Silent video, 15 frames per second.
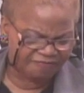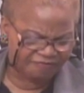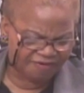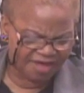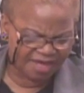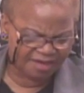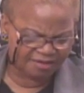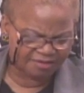
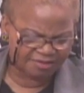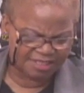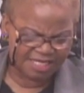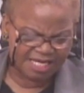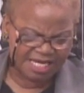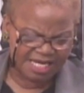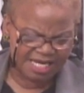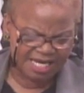failed,
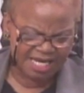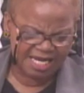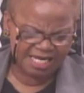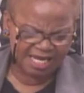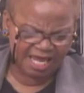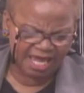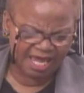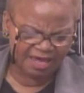
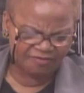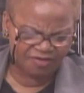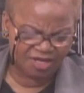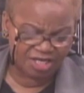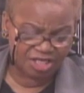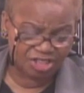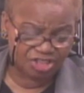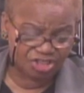he'd have
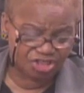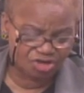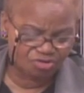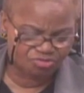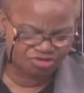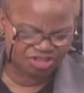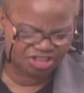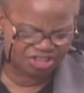an
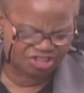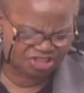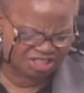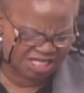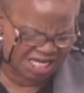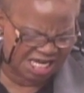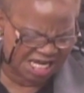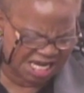excuse
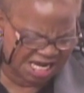to